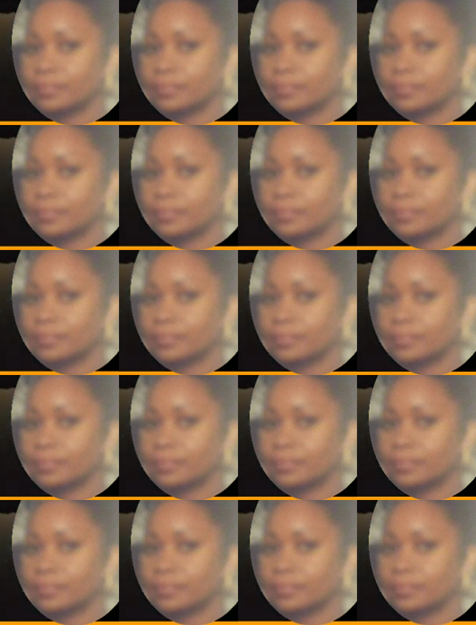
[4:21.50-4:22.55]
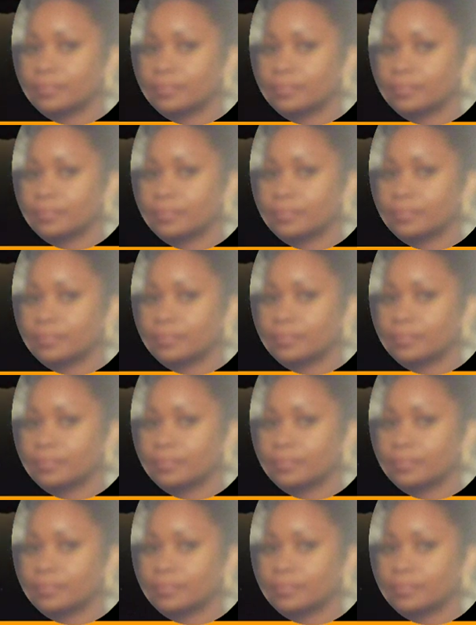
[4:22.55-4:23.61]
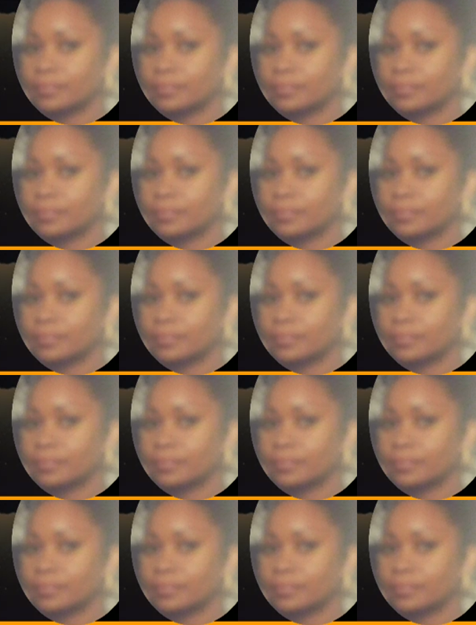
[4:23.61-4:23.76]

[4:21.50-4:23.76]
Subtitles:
[no speech]